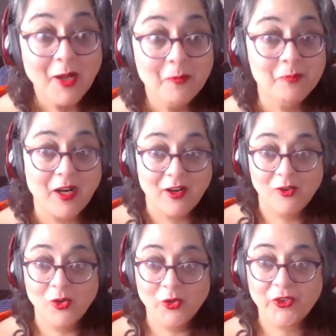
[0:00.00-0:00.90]
but mm-hmm.
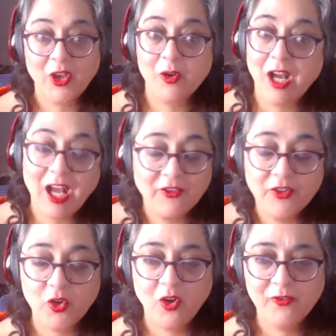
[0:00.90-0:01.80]
also I had no
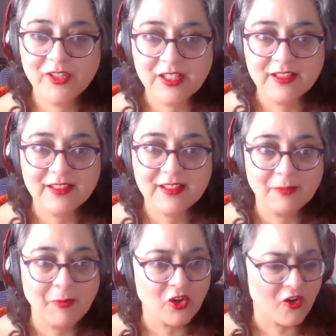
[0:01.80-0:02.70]
confidence.
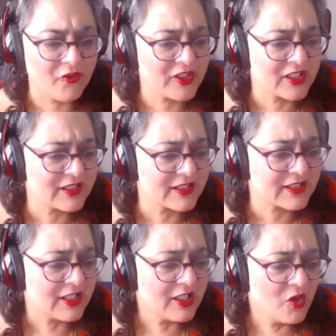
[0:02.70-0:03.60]
My confidence
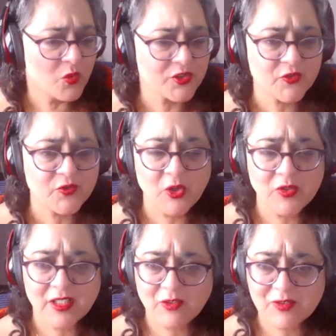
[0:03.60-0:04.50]
was
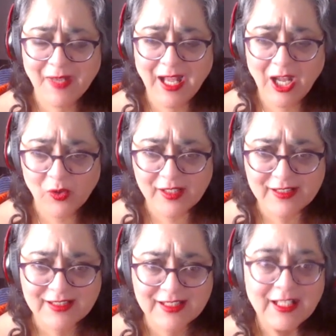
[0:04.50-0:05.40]
eroded. I was
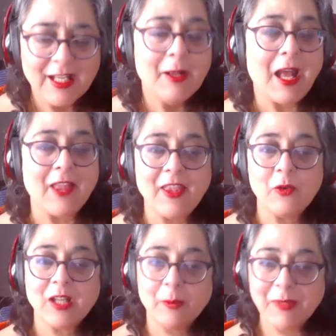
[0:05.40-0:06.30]
powerless. And then
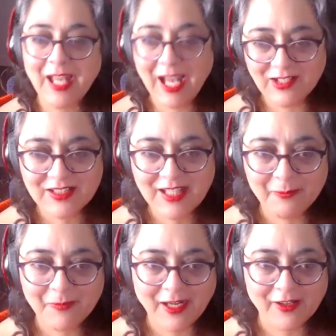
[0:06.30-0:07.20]
coming out of that
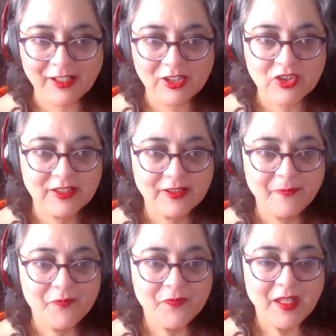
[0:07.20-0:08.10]
marriage,
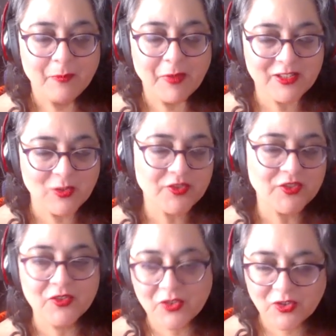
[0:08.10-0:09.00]
because it
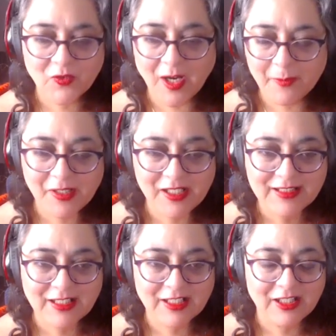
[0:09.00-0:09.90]
wasn't to the right
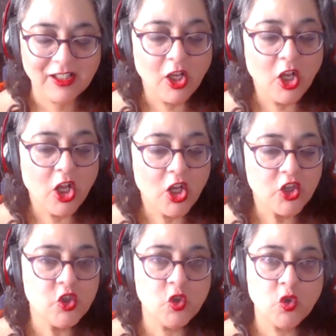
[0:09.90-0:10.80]
person,
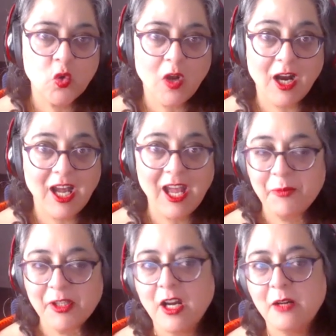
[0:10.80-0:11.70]
you I have
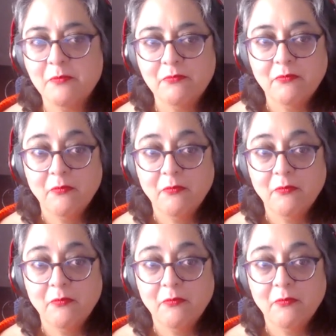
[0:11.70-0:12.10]
become